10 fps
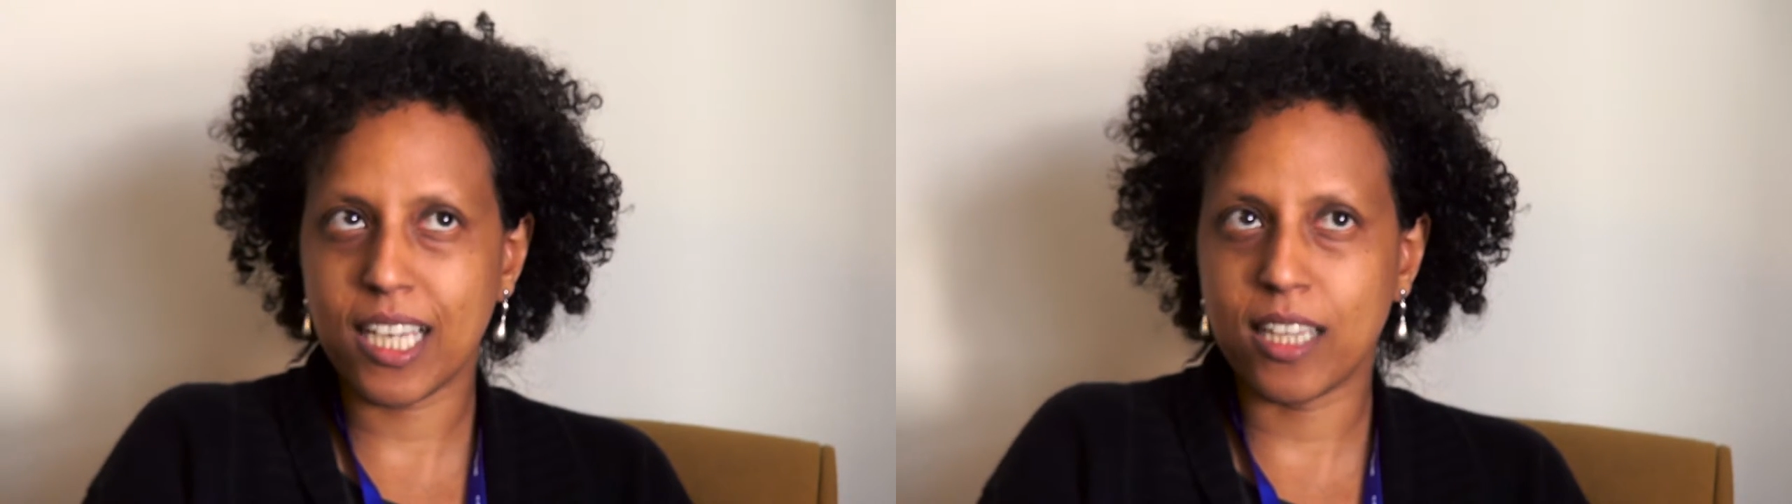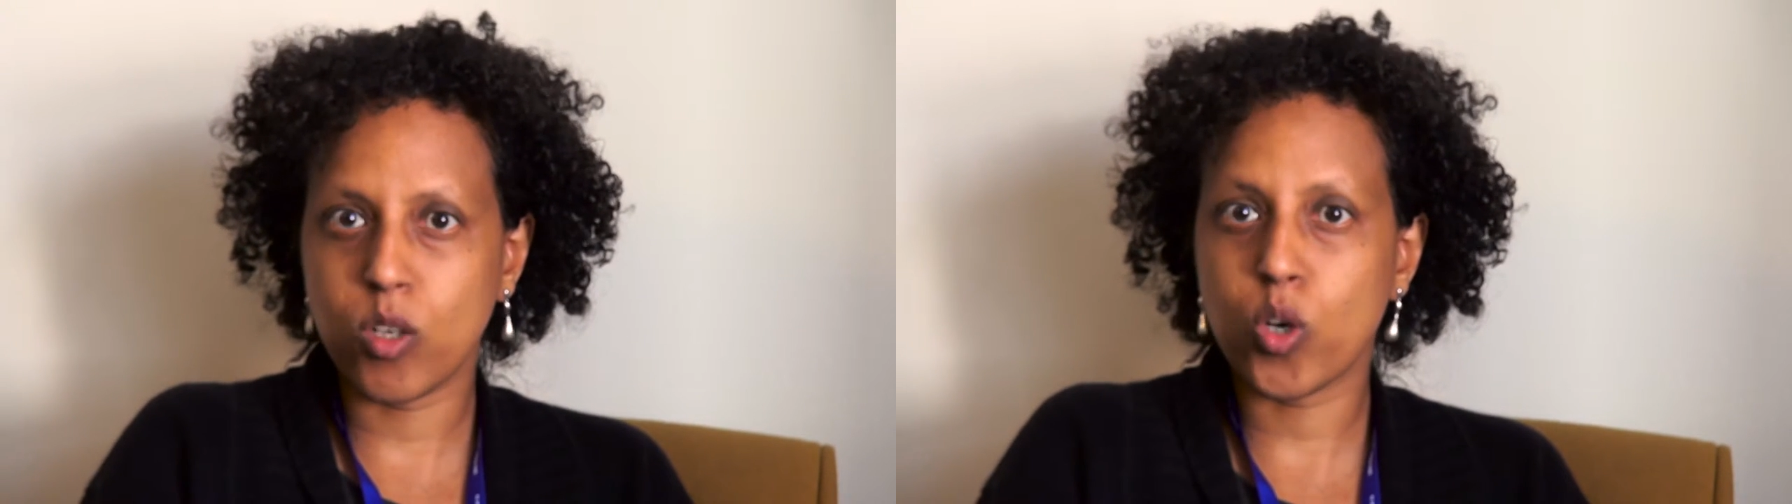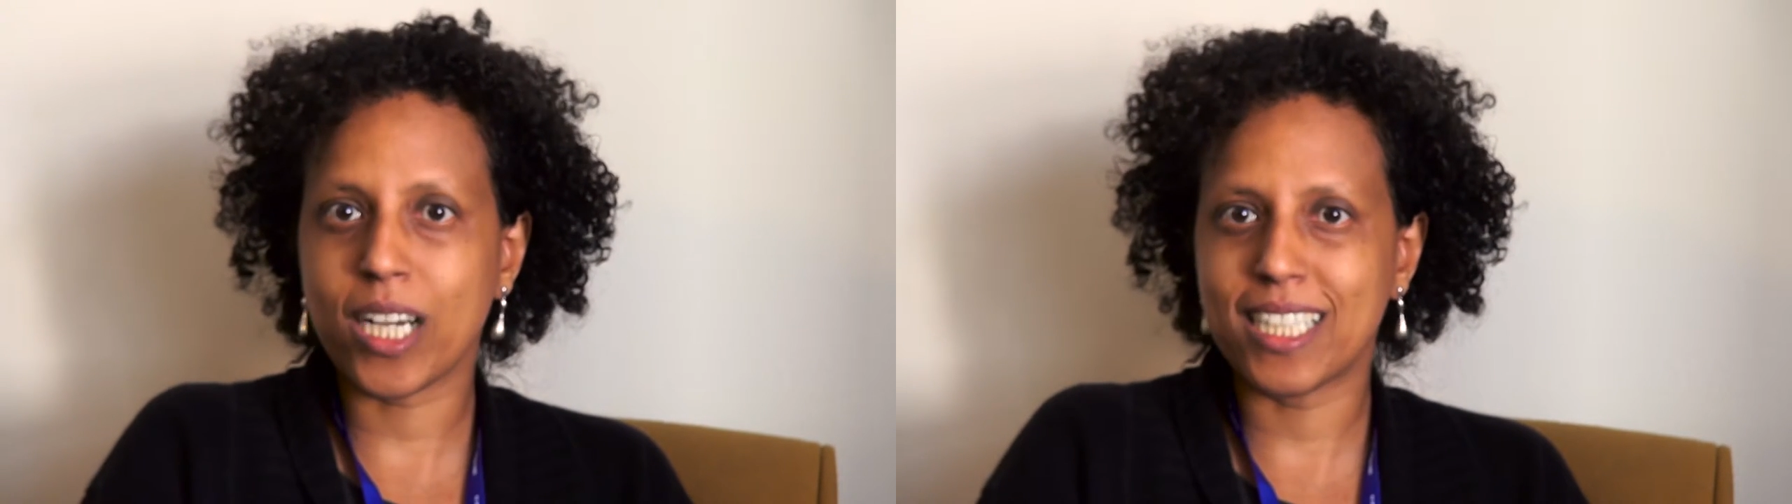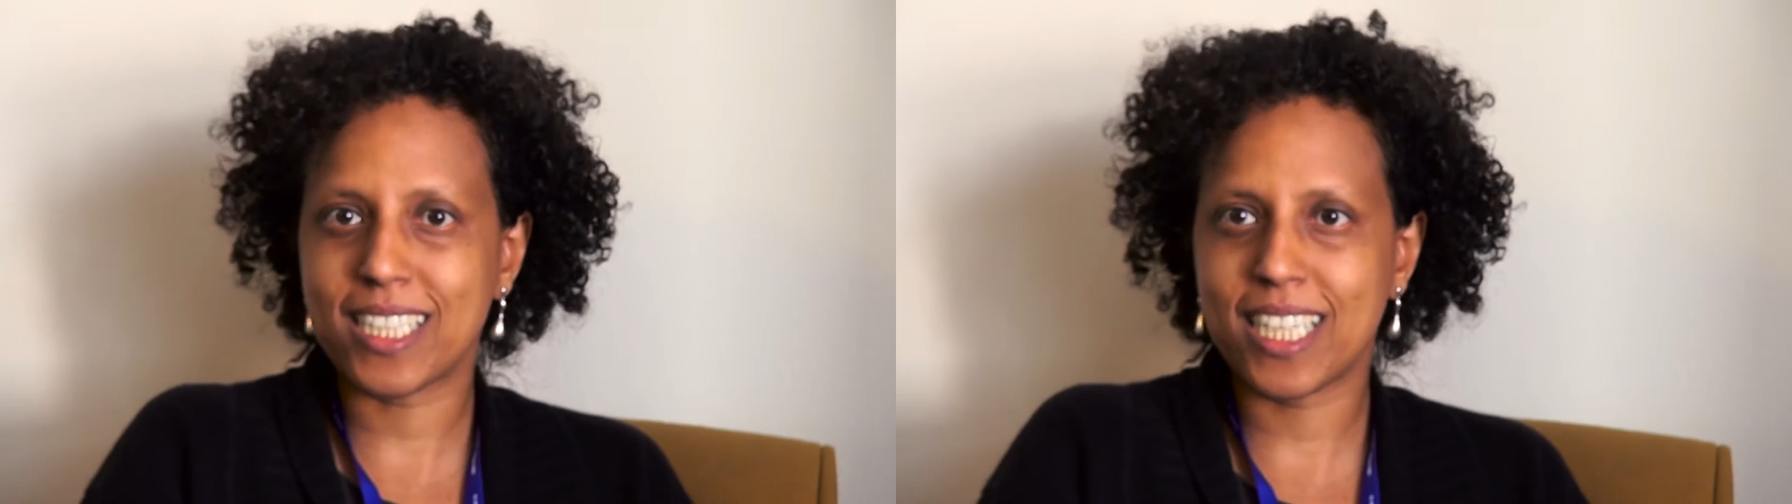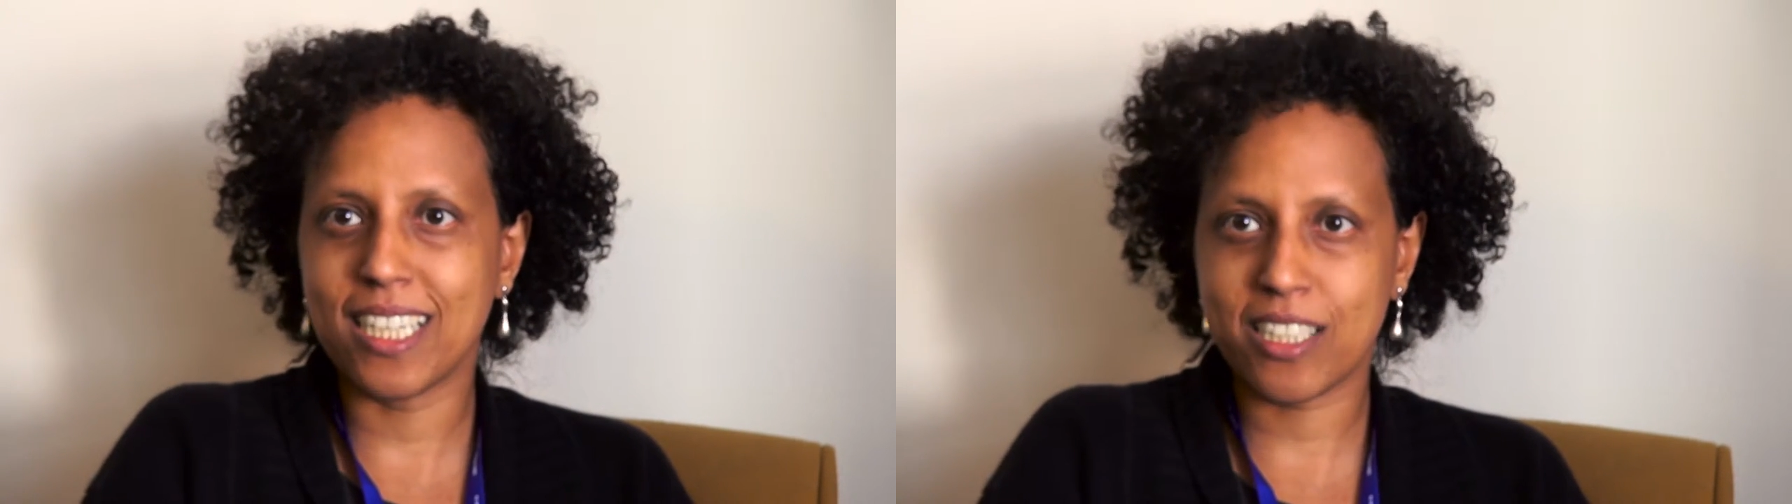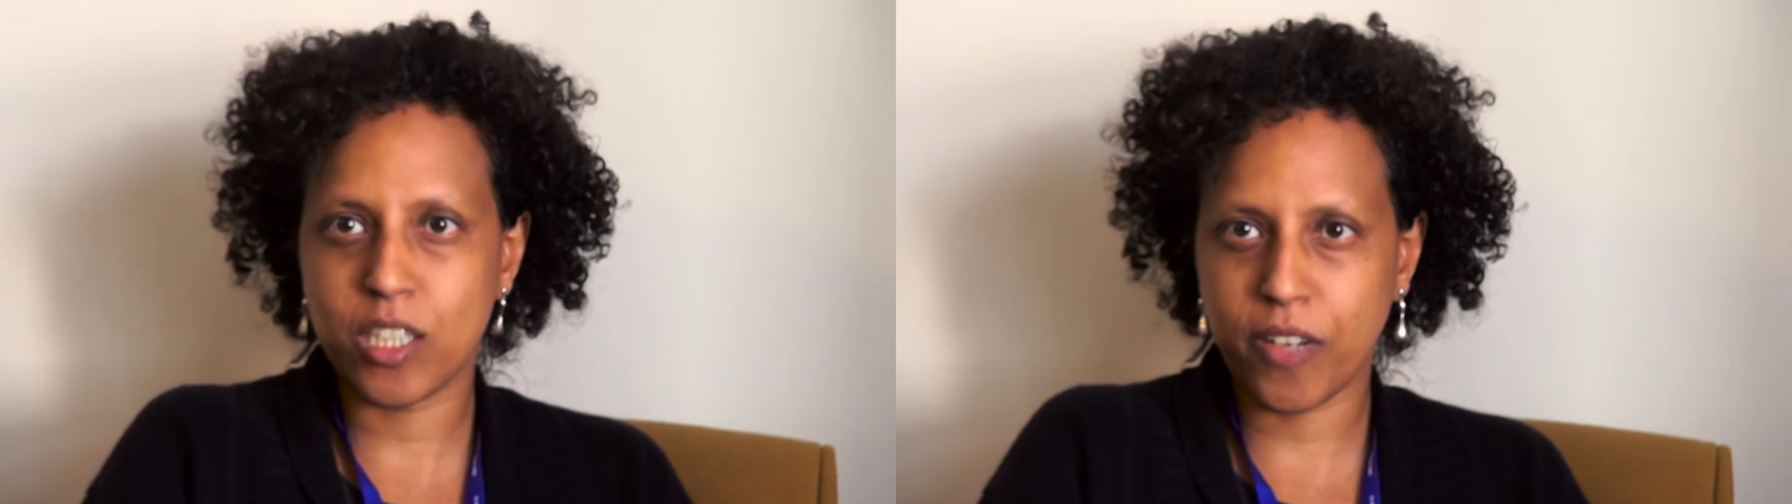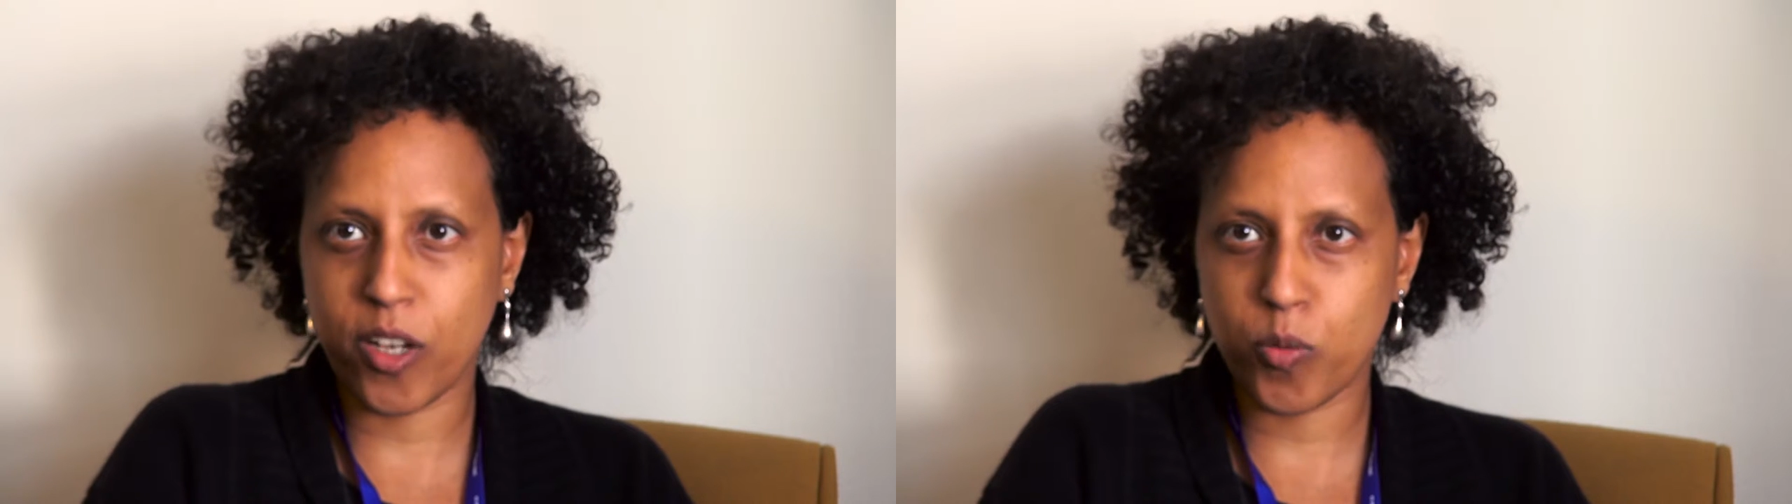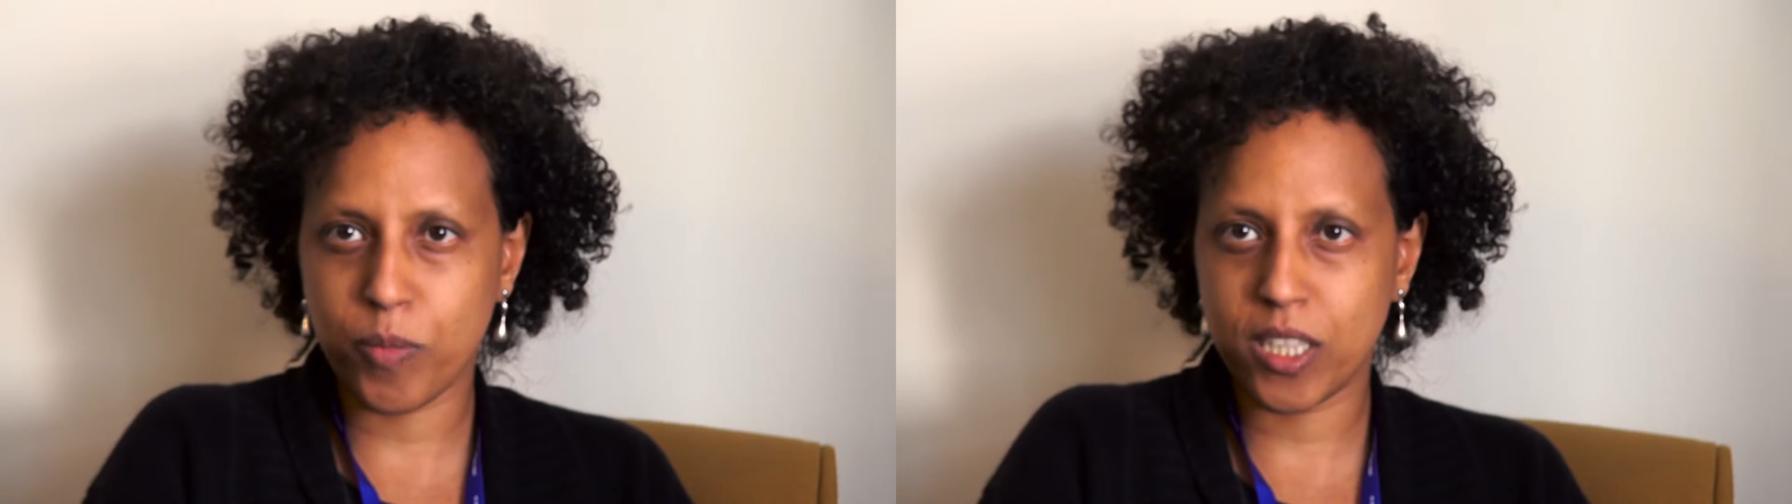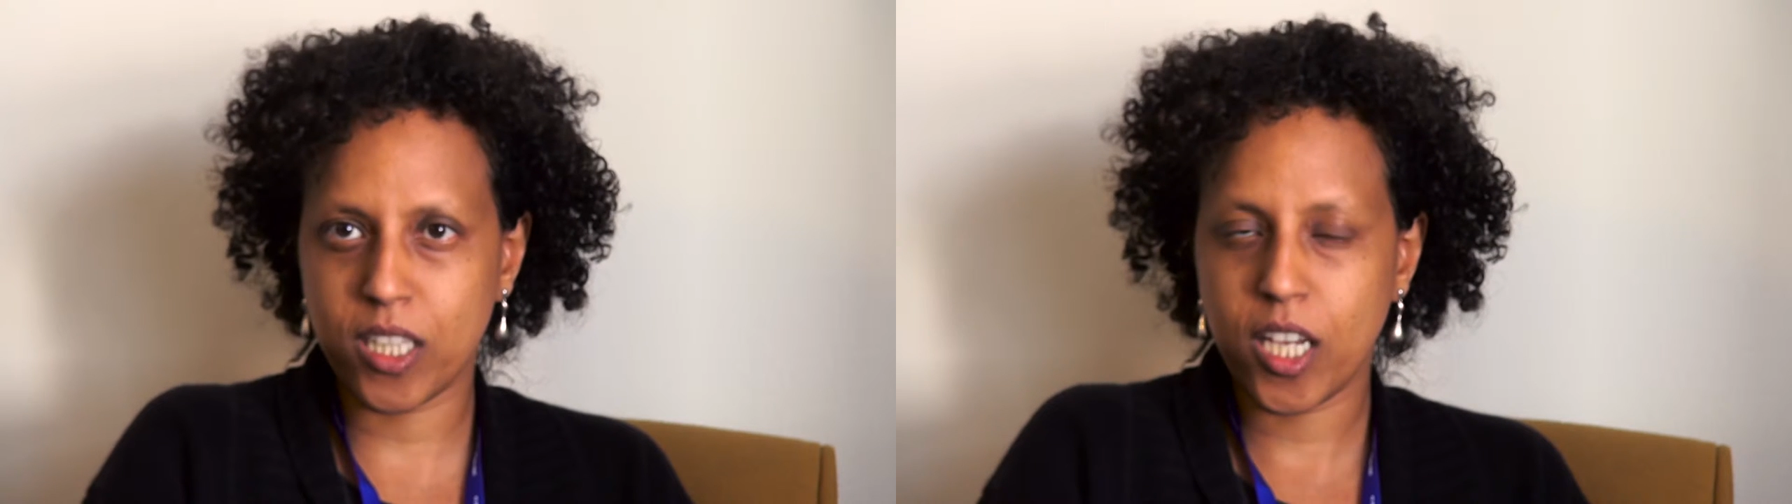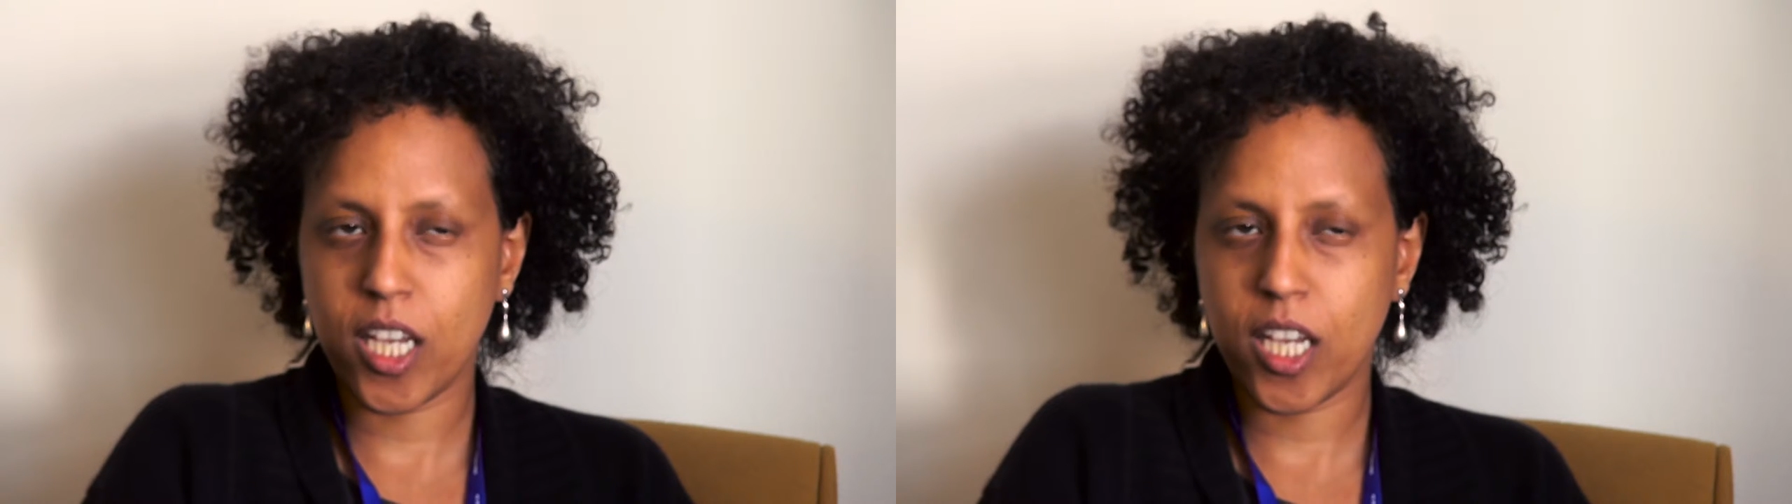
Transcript: and local skills development?